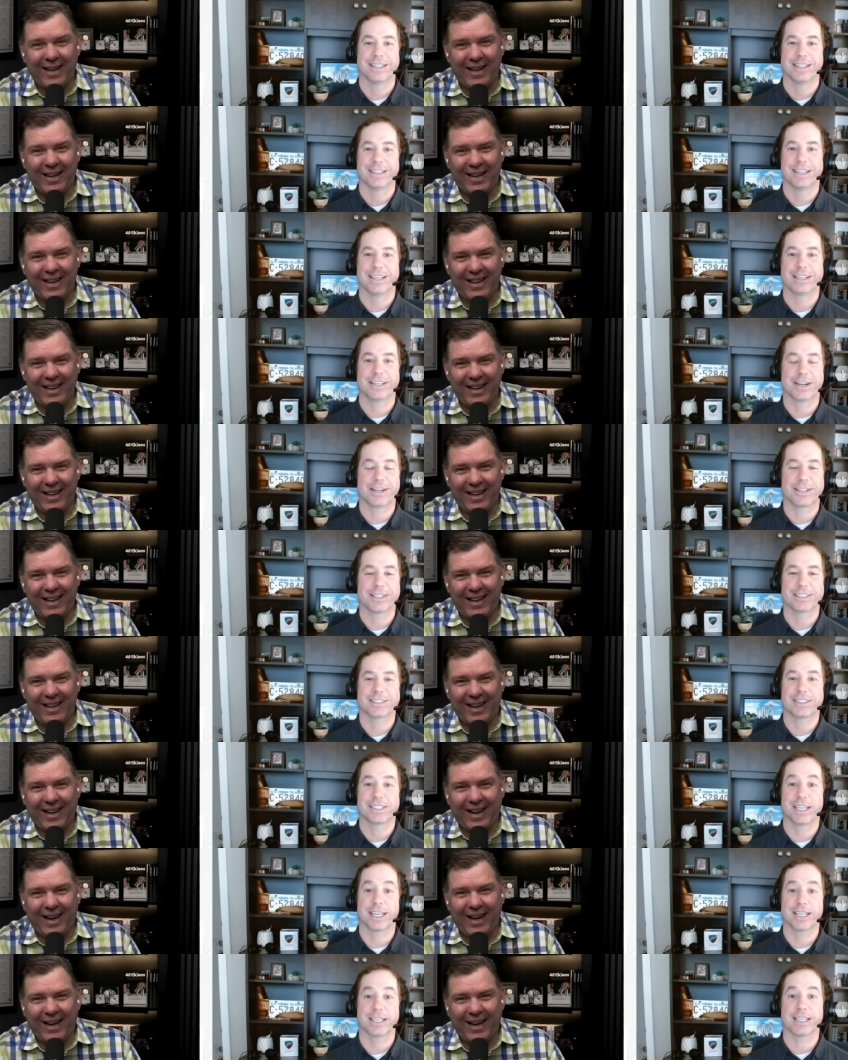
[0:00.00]
Speaker 1: that got
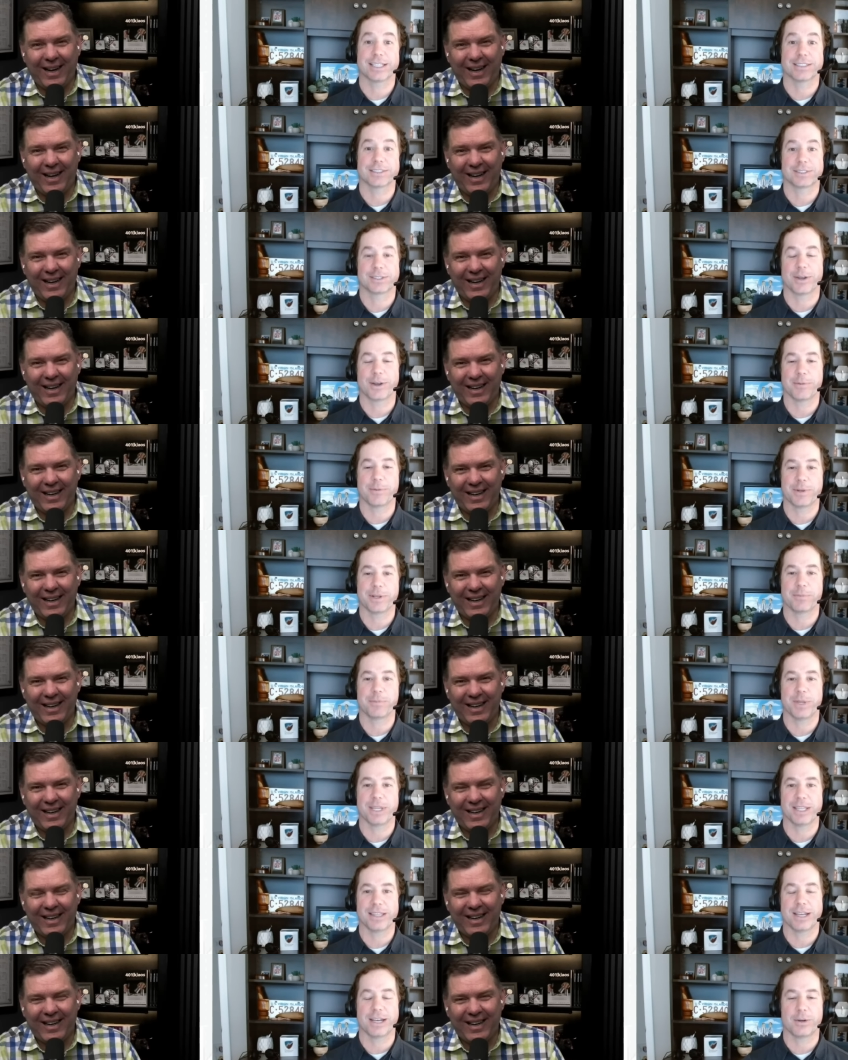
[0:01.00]
us tickets, so I'm going to
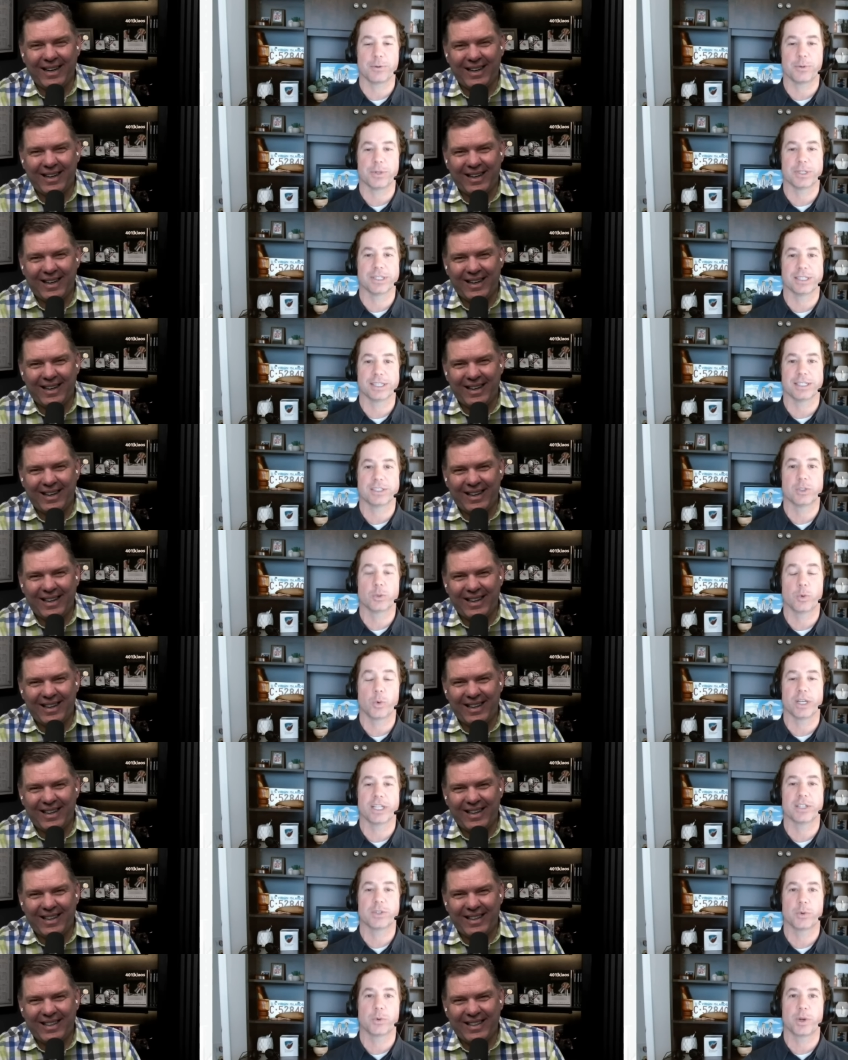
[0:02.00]
be there when the
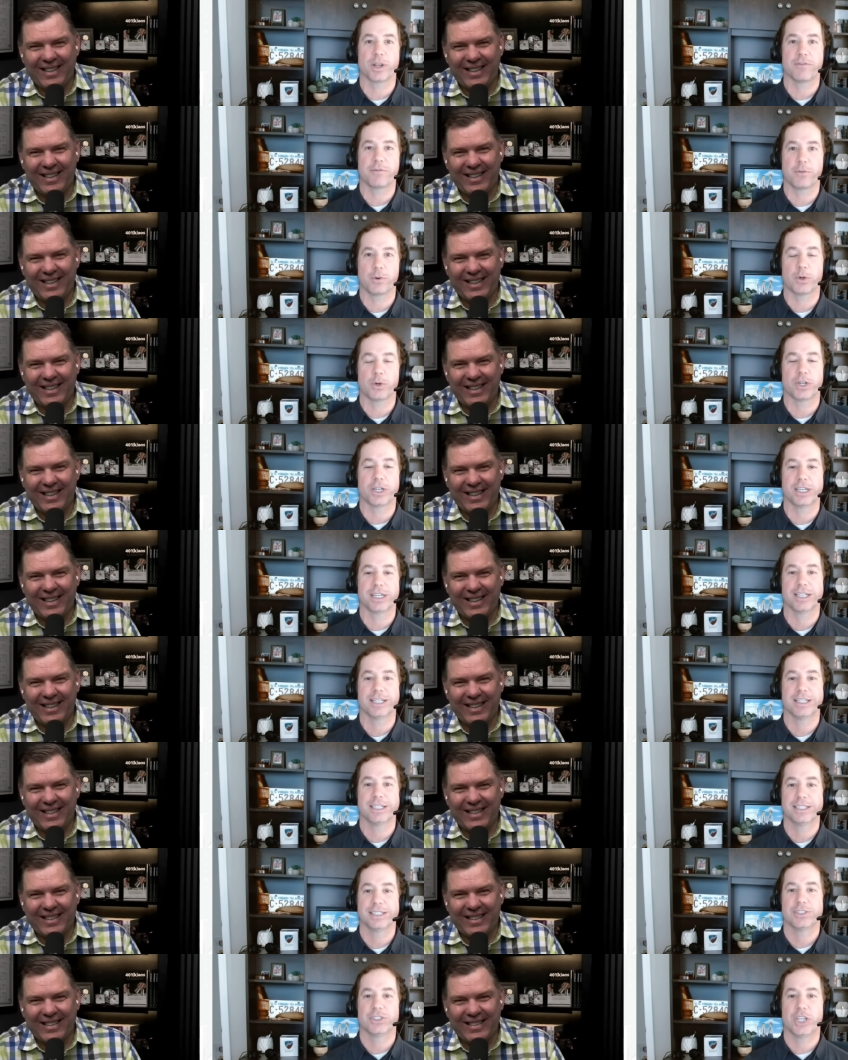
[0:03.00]
2024
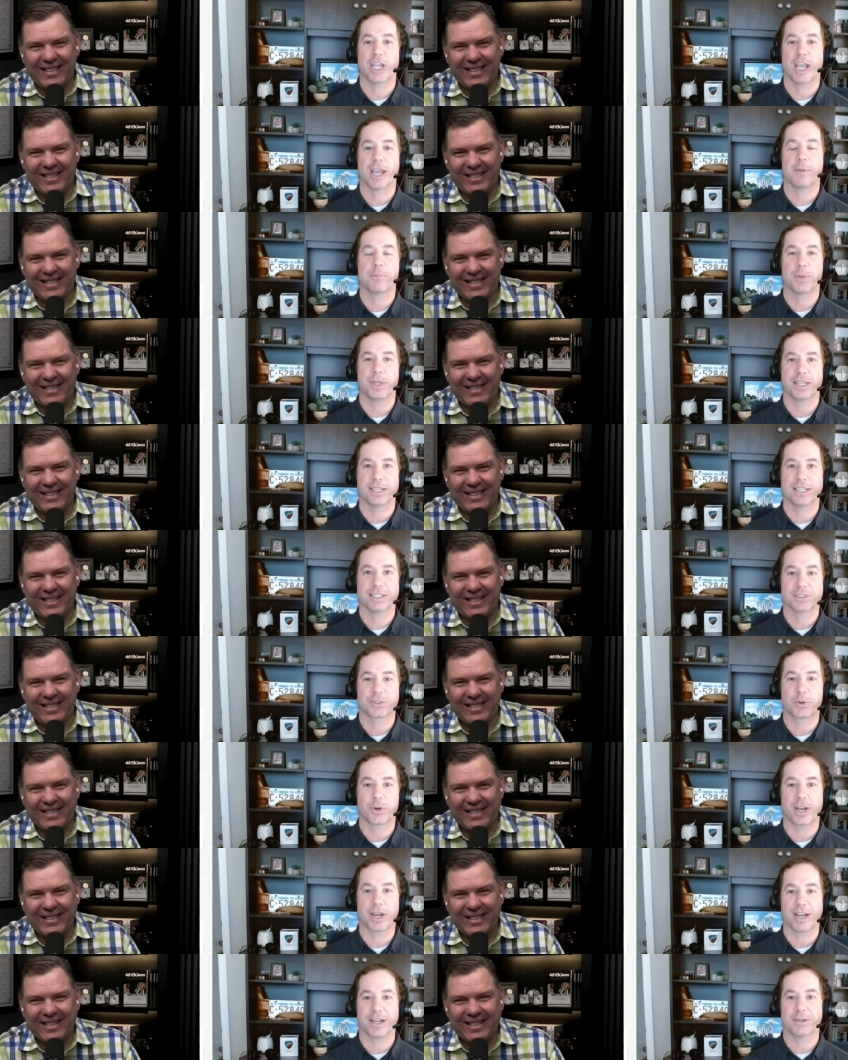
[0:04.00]
champion is
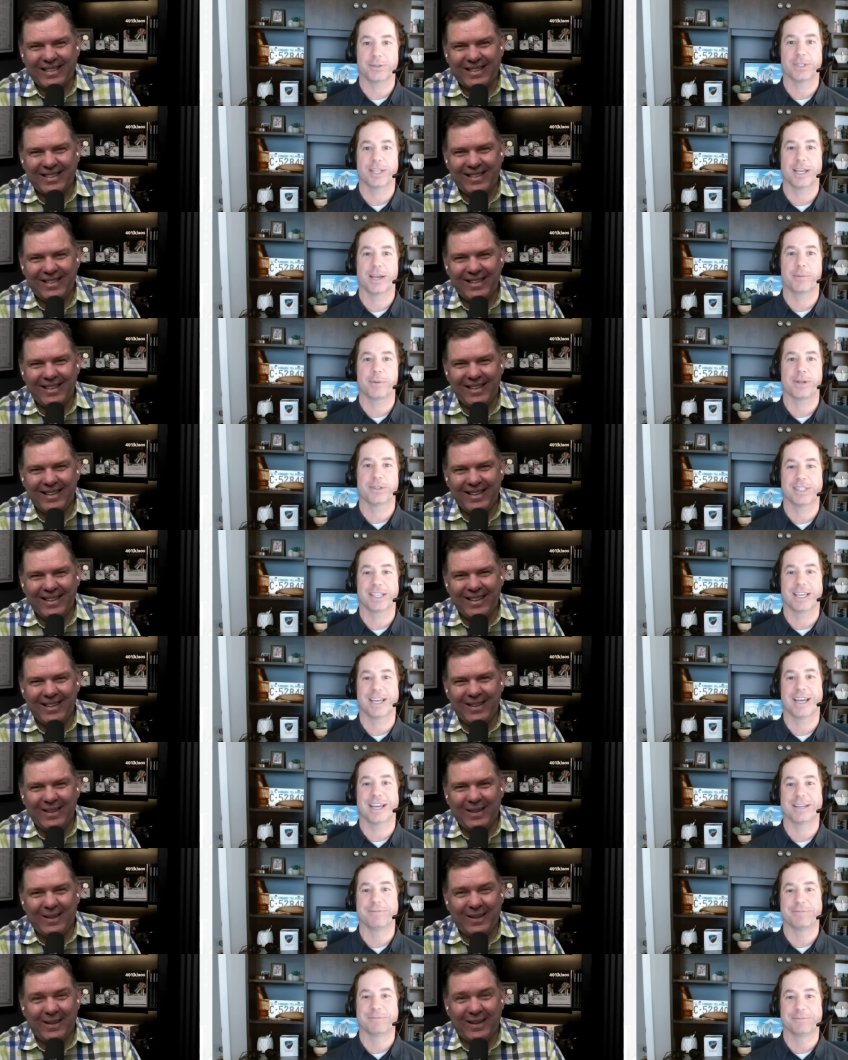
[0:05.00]
crowned. How about
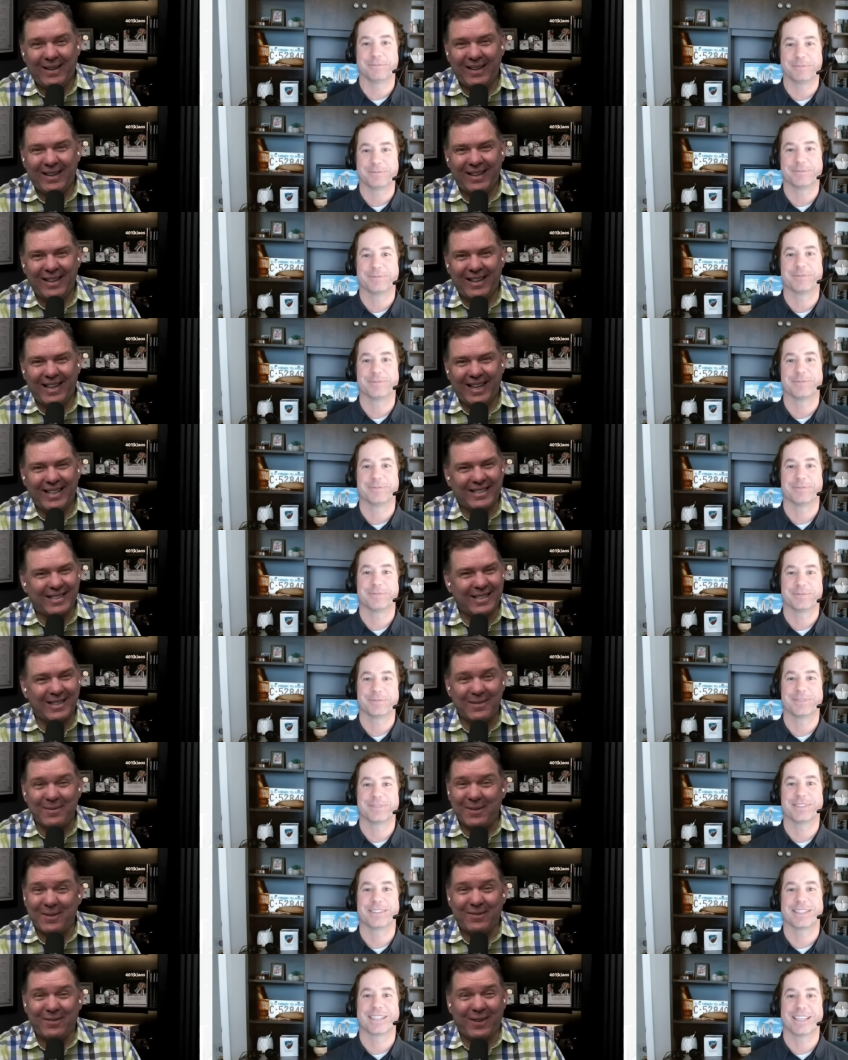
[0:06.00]
that?
Speaker 2: Oh, that's
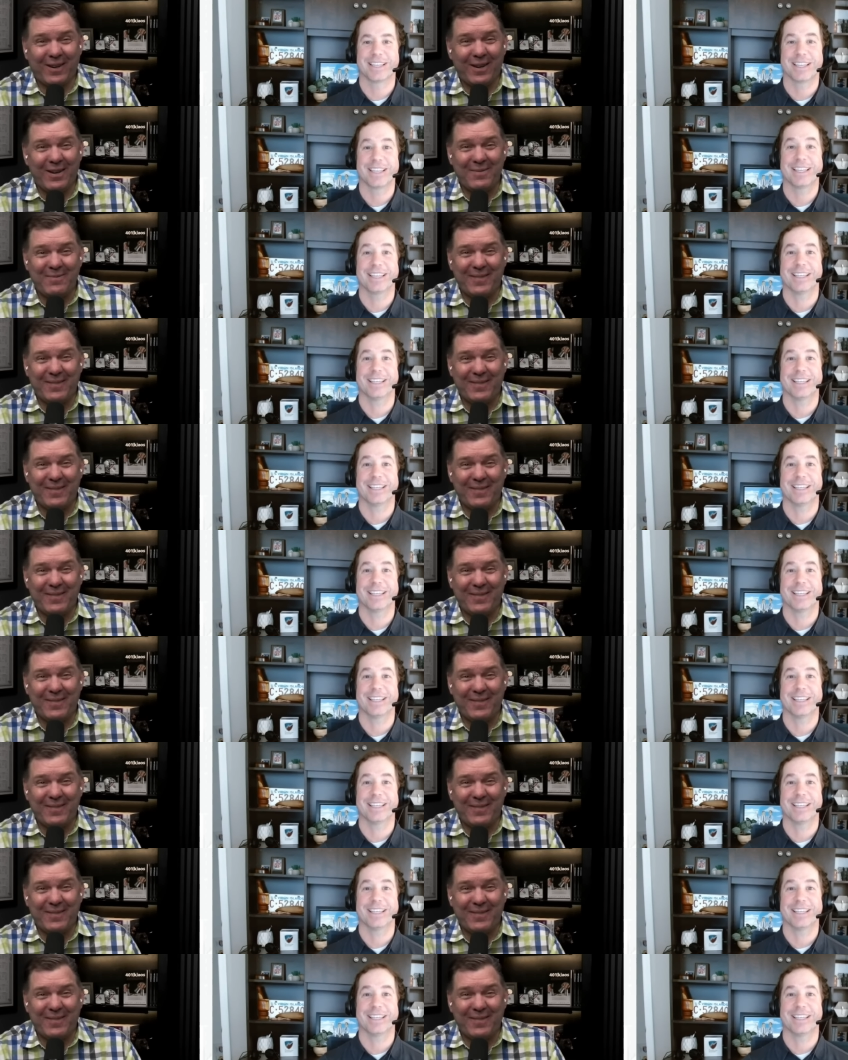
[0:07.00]
going to be fun,